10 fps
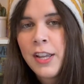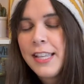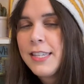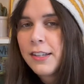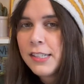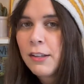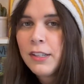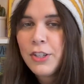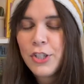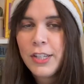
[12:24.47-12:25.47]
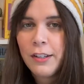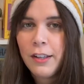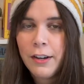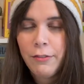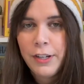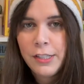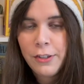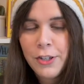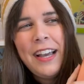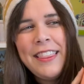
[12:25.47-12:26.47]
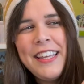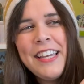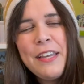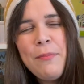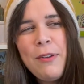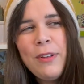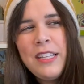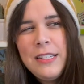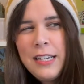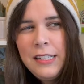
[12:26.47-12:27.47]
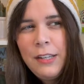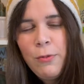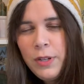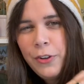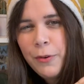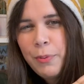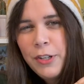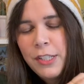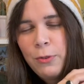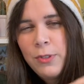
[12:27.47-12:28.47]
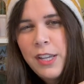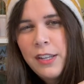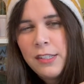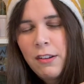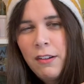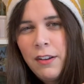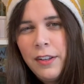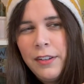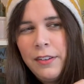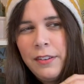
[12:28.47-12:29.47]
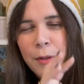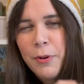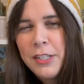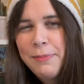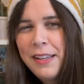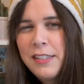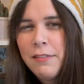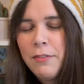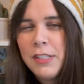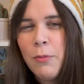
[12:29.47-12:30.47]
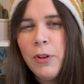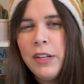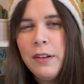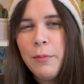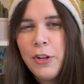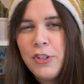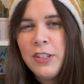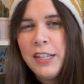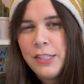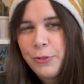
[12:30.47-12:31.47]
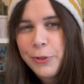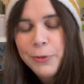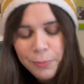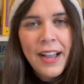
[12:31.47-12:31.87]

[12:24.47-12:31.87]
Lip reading: It does sound like she did a lot of research. I think it can be really dicey when you're a person who takes on the perspective of someone in a marginalized group.